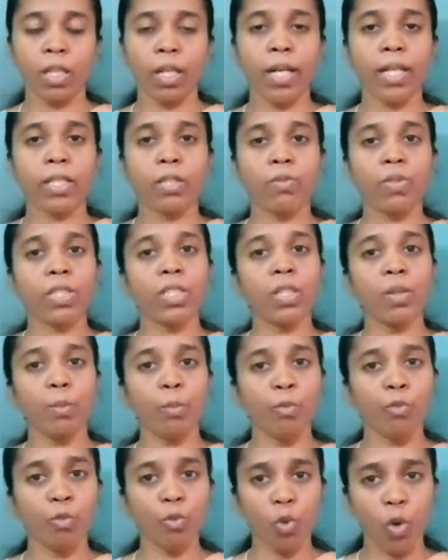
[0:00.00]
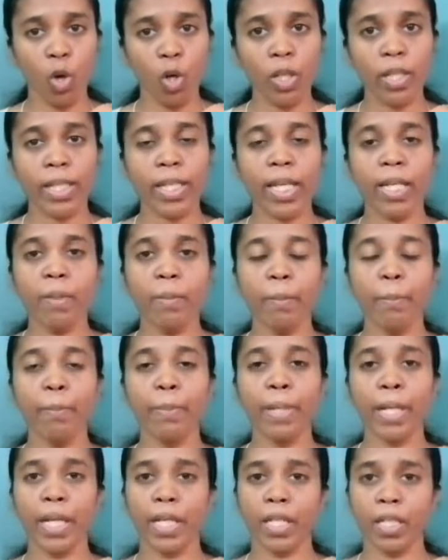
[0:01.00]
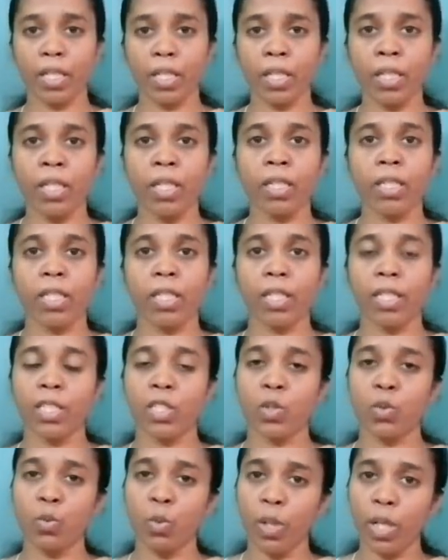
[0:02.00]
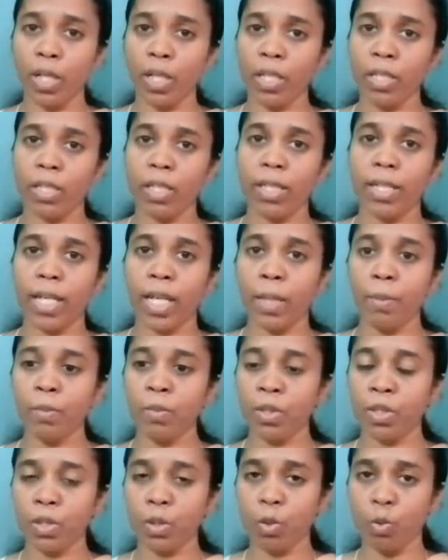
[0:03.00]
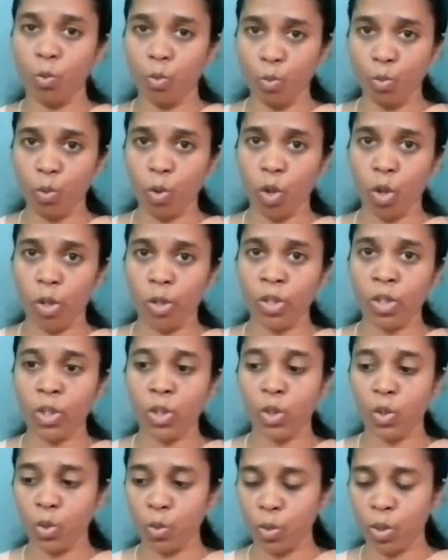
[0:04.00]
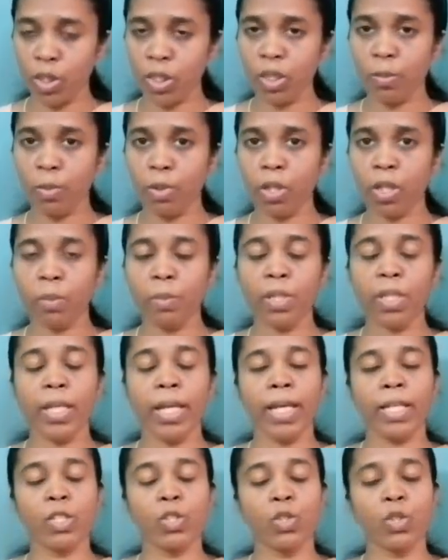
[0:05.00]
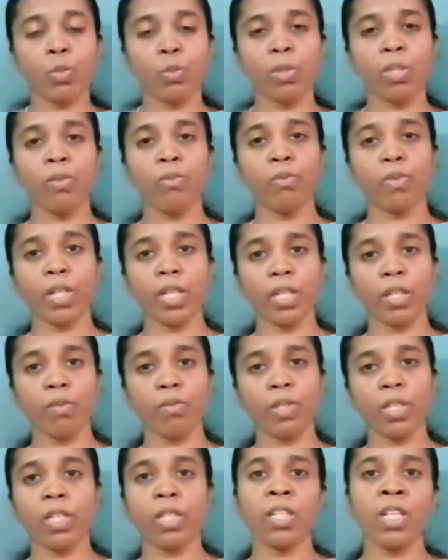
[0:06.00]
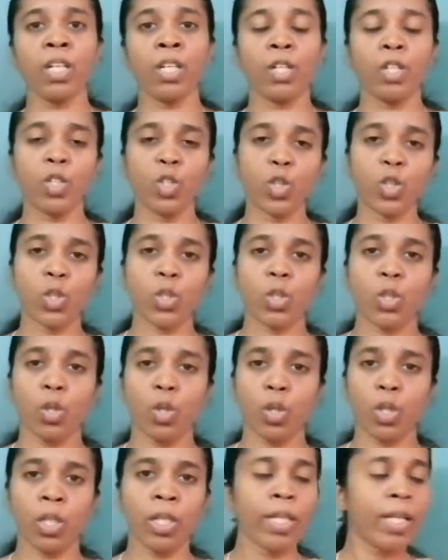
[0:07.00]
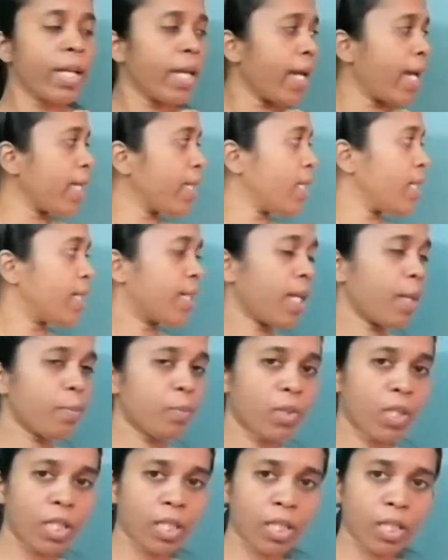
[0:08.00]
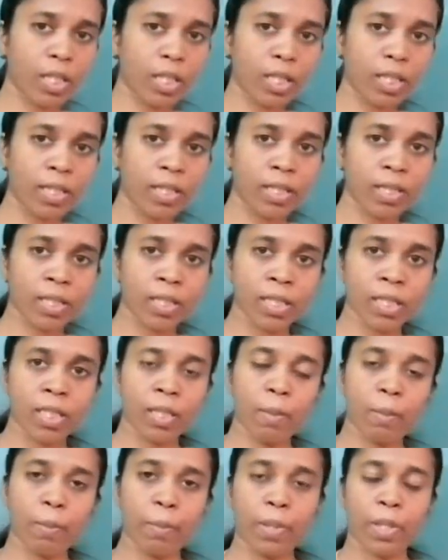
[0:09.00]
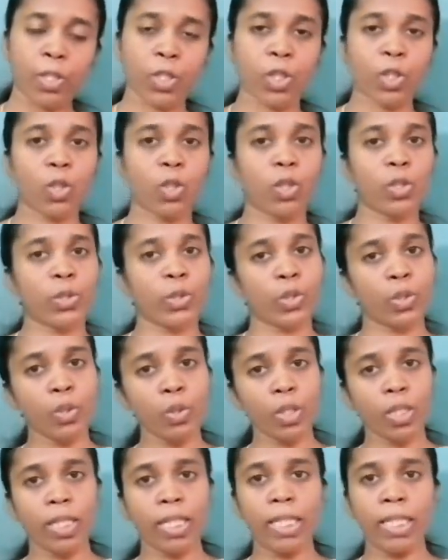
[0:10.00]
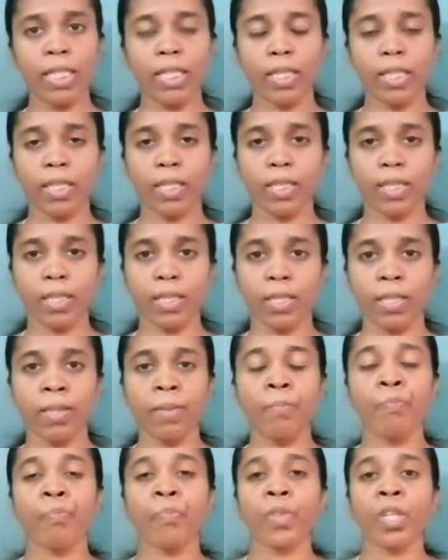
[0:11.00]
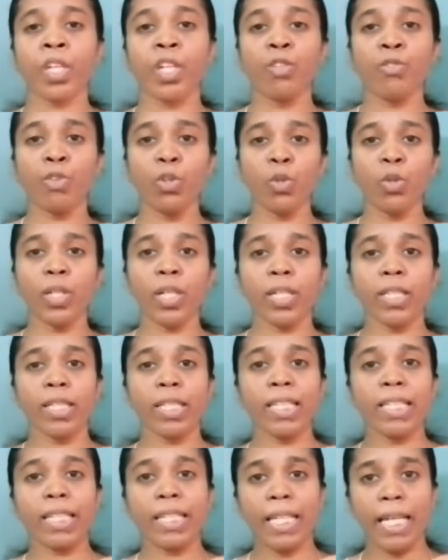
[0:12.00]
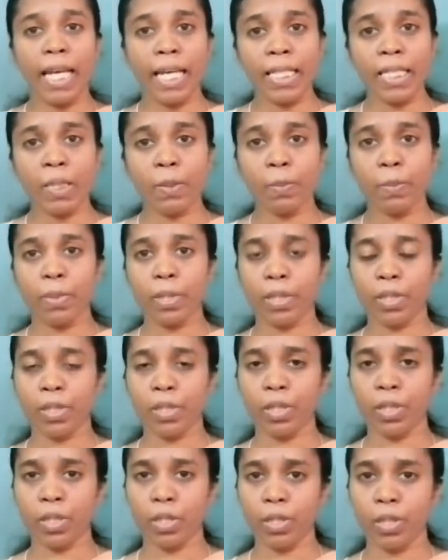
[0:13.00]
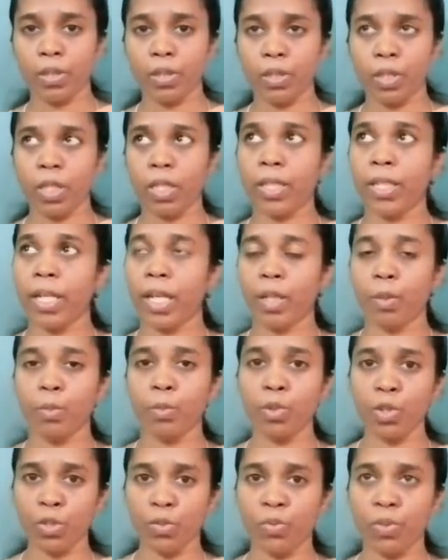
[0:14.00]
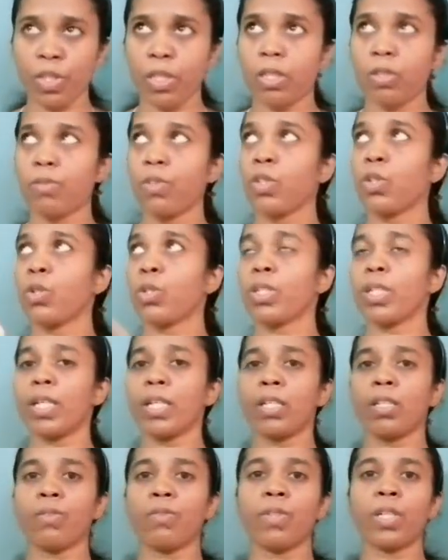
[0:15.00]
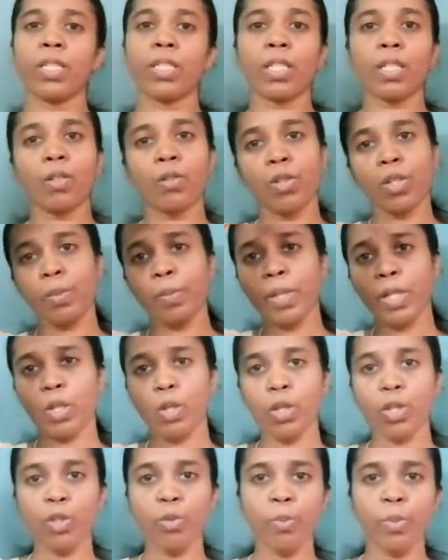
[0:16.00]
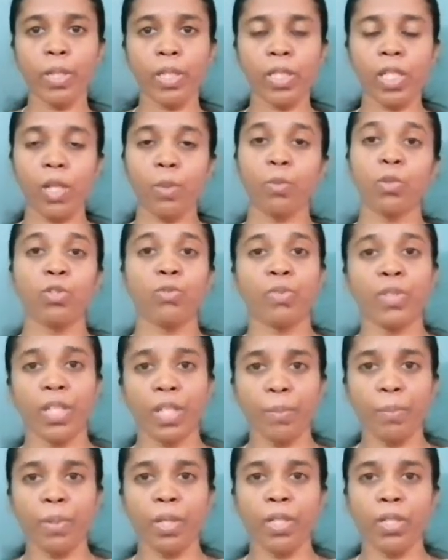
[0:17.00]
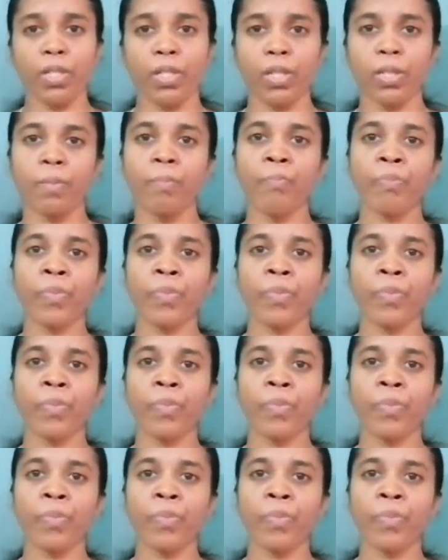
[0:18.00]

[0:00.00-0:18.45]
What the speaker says: Otherwise, the wall can break. That is why the dam's walls towards the bottom, it has to be very, very strong. As the depth increases, pressure also increases. If you look at the gas pressure in the atmosphere, we know that we are surrounded by a lot of pressure, atmospheric pressure.